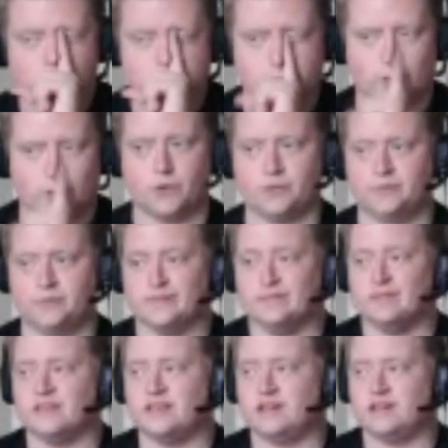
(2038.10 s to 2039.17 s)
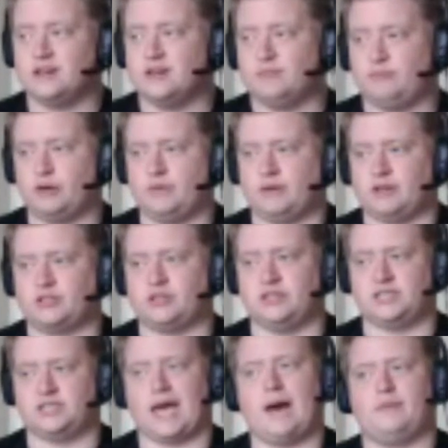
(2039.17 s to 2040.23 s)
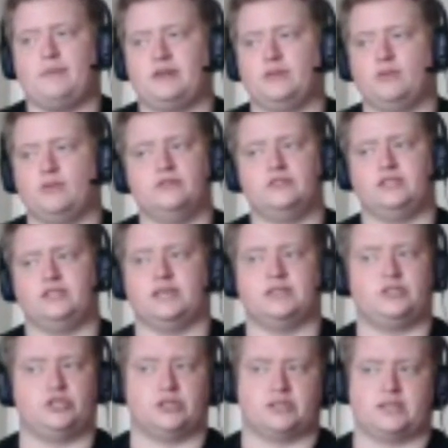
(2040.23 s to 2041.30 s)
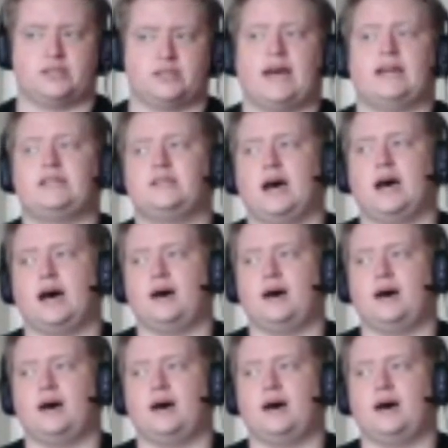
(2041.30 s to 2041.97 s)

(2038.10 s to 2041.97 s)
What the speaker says: so pretty much this cabin in the woods is just that.